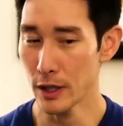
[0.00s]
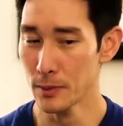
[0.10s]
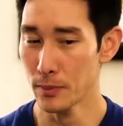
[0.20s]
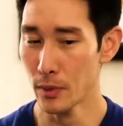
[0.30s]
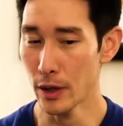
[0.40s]

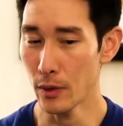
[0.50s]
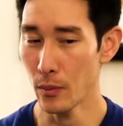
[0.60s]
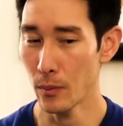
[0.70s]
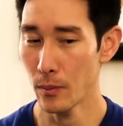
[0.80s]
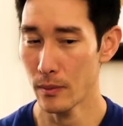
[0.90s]
point
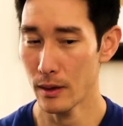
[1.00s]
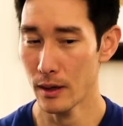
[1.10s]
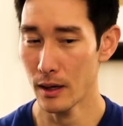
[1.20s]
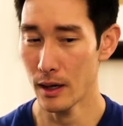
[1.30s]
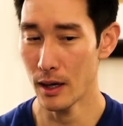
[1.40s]

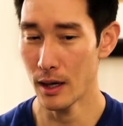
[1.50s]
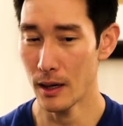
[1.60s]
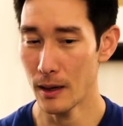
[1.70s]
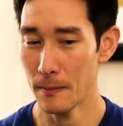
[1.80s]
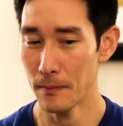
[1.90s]

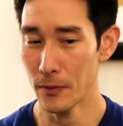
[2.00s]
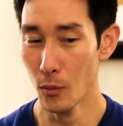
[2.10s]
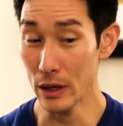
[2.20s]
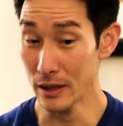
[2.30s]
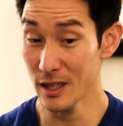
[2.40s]

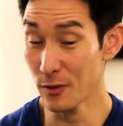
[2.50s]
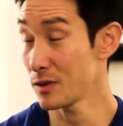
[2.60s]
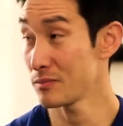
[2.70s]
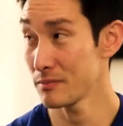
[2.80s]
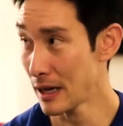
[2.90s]
with
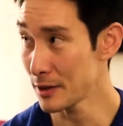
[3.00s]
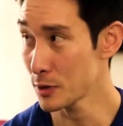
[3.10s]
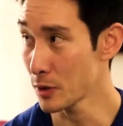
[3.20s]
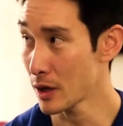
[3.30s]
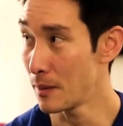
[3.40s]
different
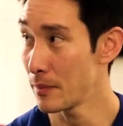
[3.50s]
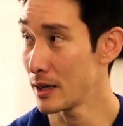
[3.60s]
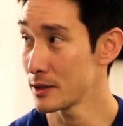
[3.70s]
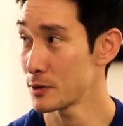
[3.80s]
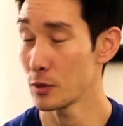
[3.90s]
outsole
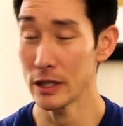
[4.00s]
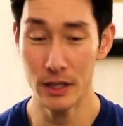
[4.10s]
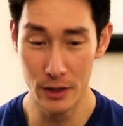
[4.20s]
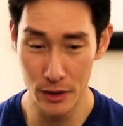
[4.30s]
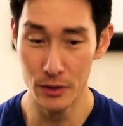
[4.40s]
compounds. We
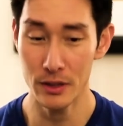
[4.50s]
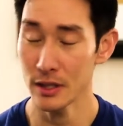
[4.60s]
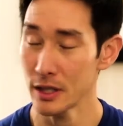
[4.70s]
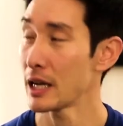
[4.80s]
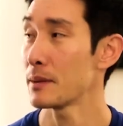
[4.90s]
just use the
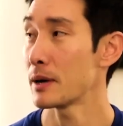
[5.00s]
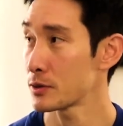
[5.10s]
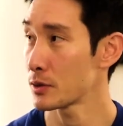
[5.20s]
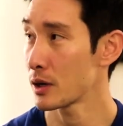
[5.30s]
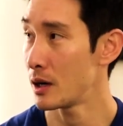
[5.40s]
same
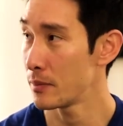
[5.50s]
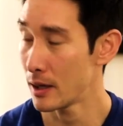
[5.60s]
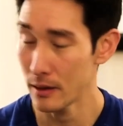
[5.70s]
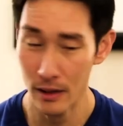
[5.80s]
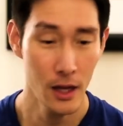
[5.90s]
outsole
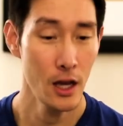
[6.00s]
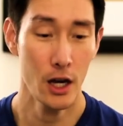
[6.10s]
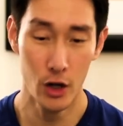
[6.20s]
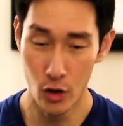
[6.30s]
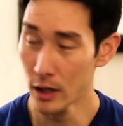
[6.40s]
compound
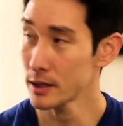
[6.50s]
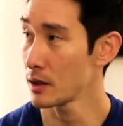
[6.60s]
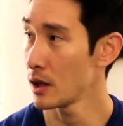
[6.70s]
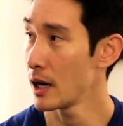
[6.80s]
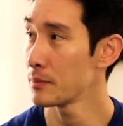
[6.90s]
across the
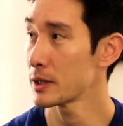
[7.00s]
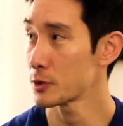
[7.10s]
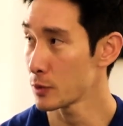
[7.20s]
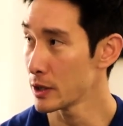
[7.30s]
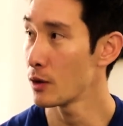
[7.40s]
line because
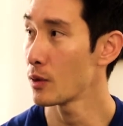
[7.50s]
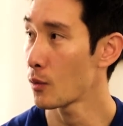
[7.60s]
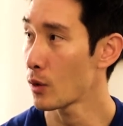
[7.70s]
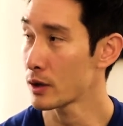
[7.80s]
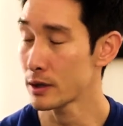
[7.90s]
we know it
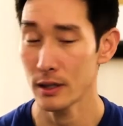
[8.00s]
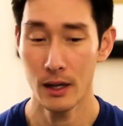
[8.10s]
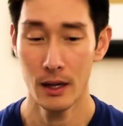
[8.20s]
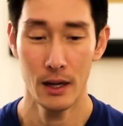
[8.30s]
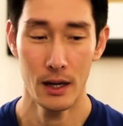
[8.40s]
works.
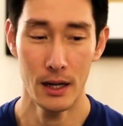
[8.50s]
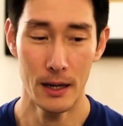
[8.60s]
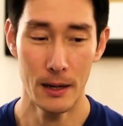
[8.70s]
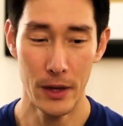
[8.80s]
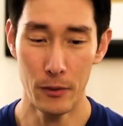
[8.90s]

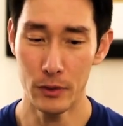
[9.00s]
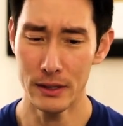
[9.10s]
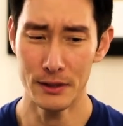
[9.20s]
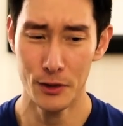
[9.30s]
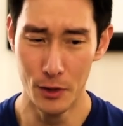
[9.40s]
And we've
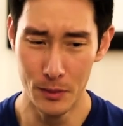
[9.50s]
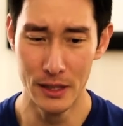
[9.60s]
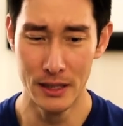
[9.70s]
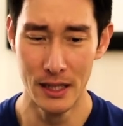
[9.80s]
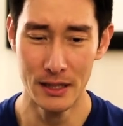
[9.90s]
done so much
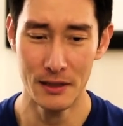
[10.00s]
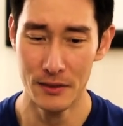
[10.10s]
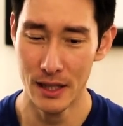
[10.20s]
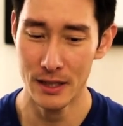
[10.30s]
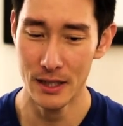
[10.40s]
extensive
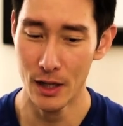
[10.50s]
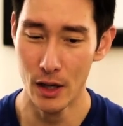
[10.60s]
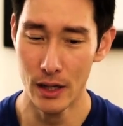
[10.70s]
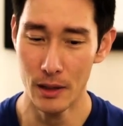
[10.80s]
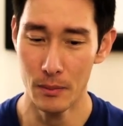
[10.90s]
testing
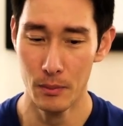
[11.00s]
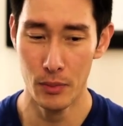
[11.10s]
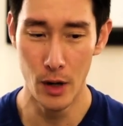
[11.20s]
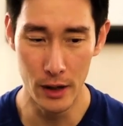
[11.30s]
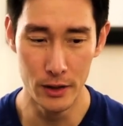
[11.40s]
on it
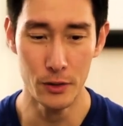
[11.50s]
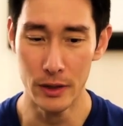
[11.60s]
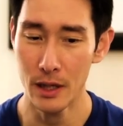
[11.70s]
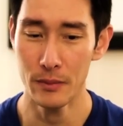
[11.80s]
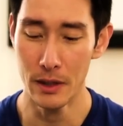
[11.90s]
prior to it
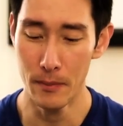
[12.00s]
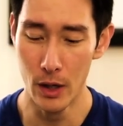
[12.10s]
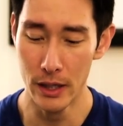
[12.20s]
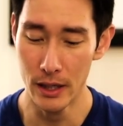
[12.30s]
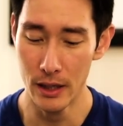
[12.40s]
coming to
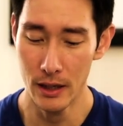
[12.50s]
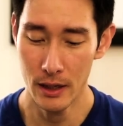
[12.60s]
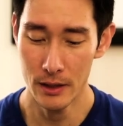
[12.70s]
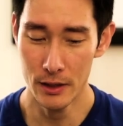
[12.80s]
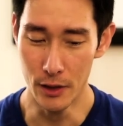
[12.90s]
market
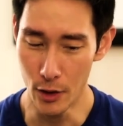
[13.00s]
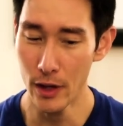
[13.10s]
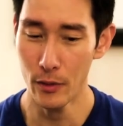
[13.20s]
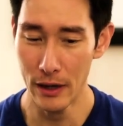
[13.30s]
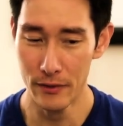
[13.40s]
to know
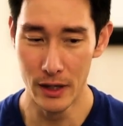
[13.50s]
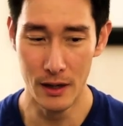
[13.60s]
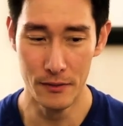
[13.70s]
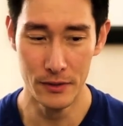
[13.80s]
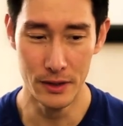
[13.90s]
that we have the
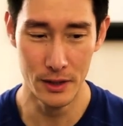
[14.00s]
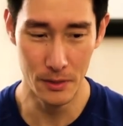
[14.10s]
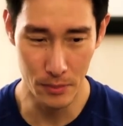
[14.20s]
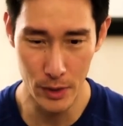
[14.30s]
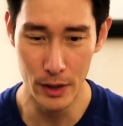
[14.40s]
confidence to
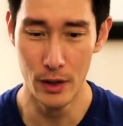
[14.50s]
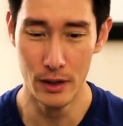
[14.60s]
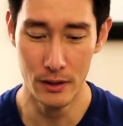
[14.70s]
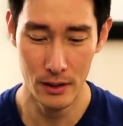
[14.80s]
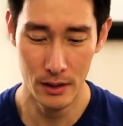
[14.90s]
put it
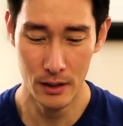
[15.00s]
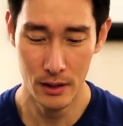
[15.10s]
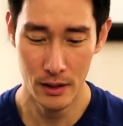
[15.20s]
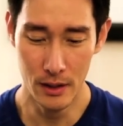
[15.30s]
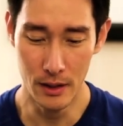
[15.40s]
on
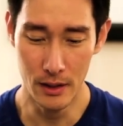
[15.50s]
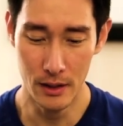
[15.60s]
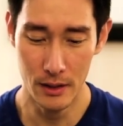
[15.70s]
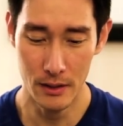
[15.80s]
the